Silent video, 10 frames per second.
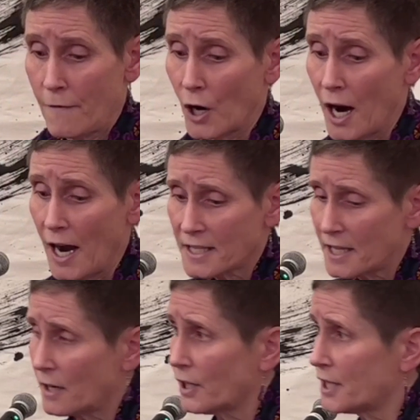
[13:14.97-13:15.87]
For
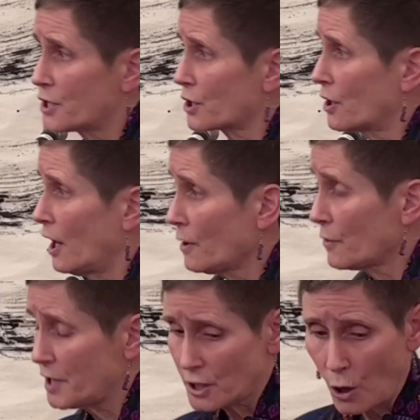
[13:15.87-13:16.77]
us here in
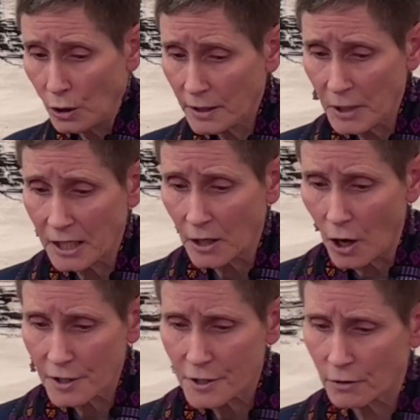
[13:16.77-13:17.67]
Chicago, this Holy Week
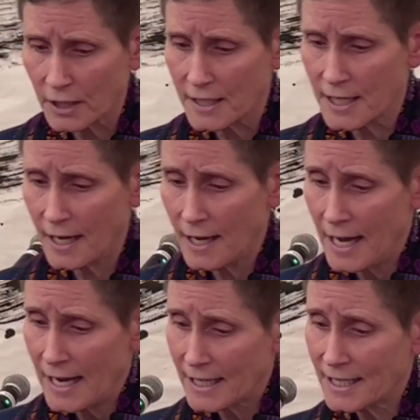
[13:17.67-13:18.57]
also
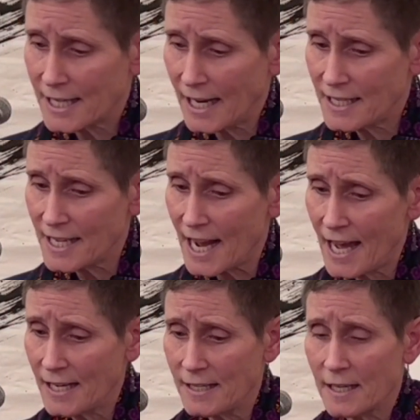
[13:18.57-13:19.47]
contains the
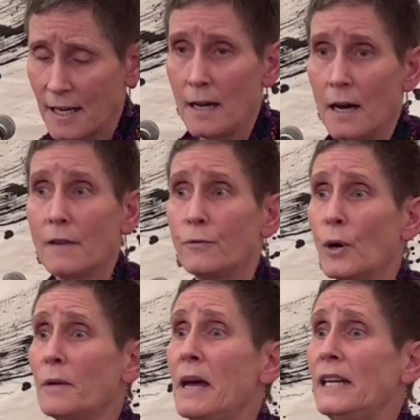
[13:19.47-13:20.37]
end of
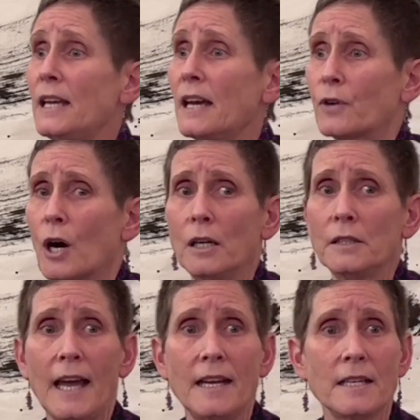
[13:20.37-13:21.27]
what many have
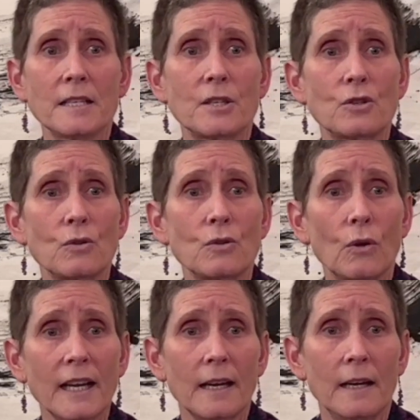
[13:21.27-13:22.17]
called an
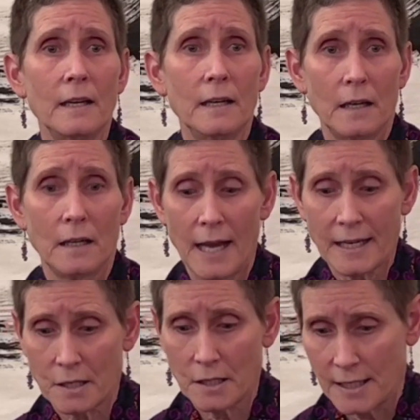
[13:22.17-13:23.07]
historic
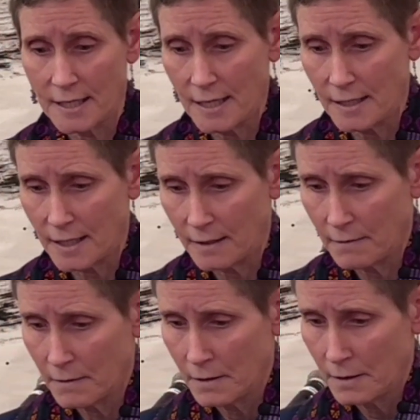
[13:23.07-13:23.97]
election season.